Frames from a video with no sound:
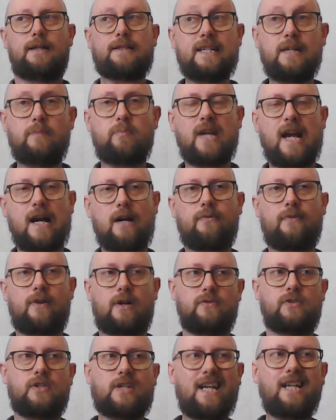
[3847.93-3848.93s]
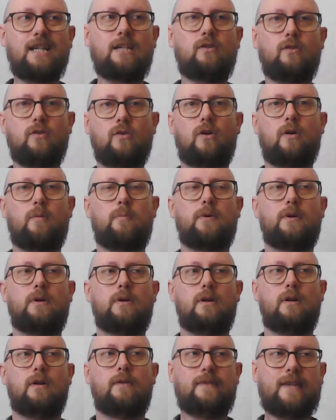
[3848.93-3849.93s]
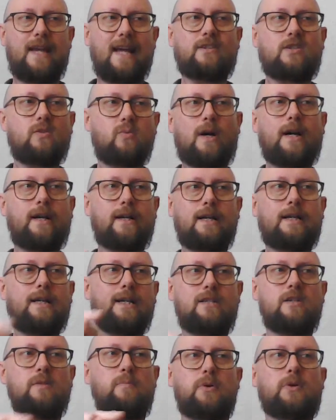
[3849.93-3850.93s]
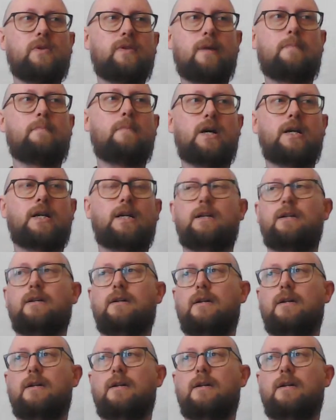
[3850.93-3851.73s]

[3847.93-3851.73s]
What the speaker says: deep tech funds in Europe. That's where they need to put their money,